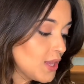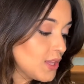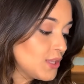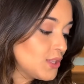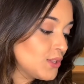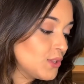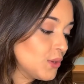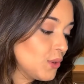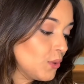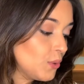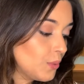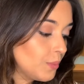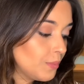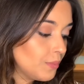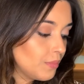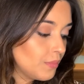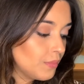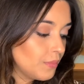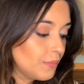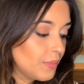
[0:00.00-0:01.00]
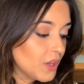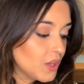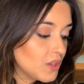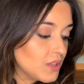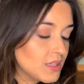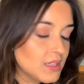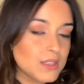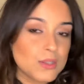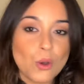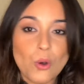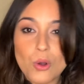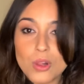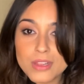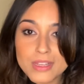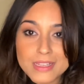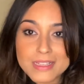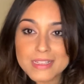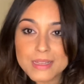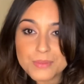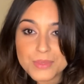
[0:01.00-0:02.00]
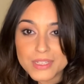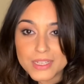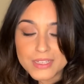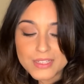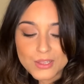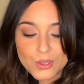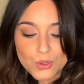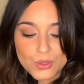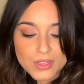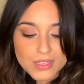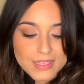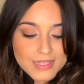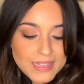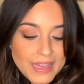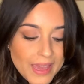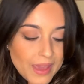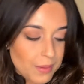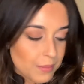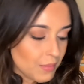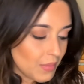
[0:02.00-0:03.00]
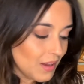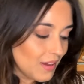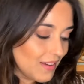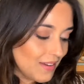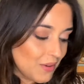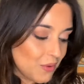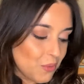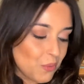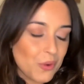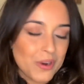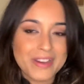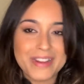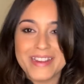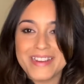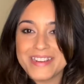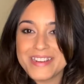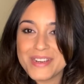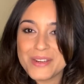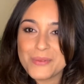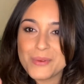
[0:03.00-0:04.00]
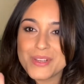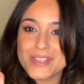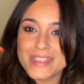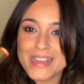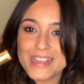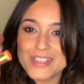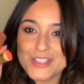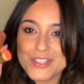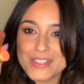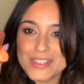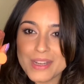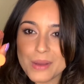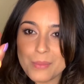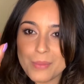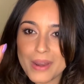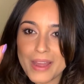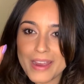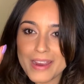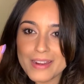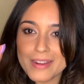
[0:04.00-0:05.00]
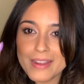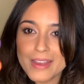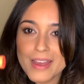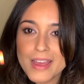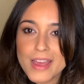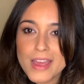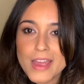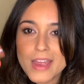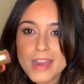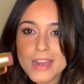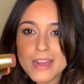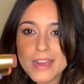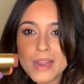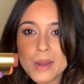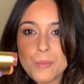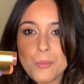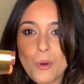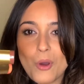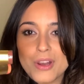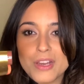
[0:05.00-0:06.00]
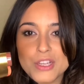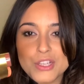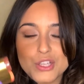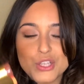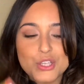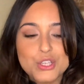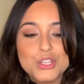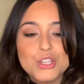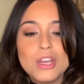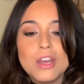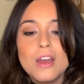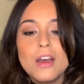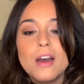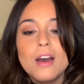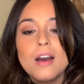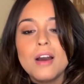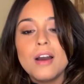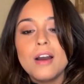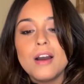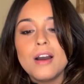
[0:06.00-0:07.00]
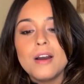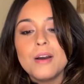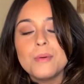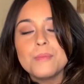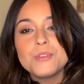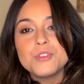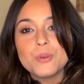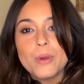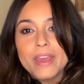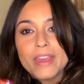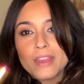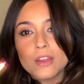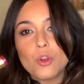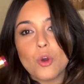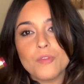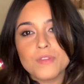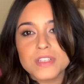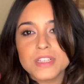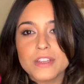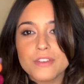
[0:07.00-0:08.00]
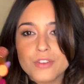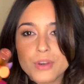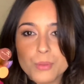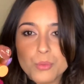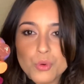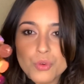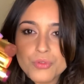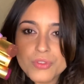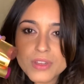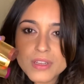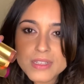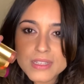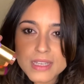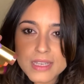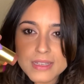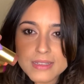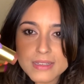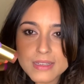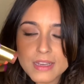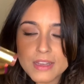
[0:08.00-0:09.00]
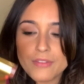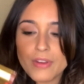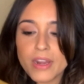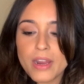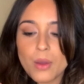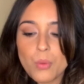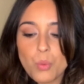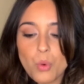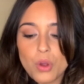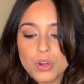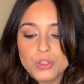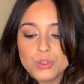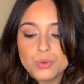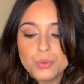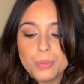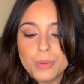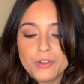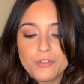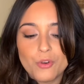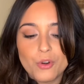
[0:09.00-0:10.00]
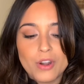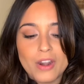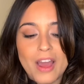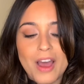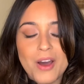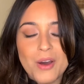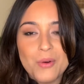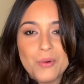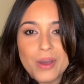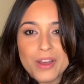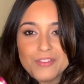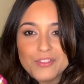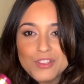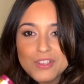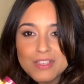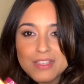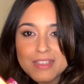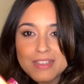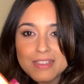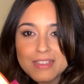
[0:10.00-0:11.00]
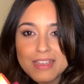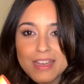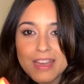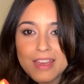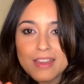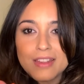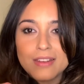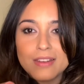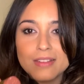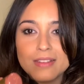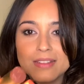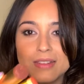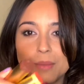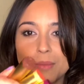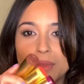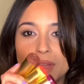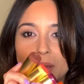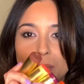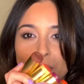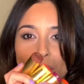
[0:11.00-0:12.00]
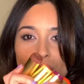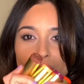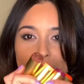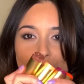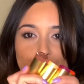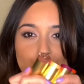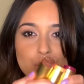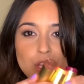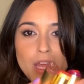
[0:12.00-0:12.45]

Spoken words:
So because all these lipsticks look the same, what I did was I just applied nail polish. So I can obviously remove this easily when I want to, but for now I've just taken some nail polish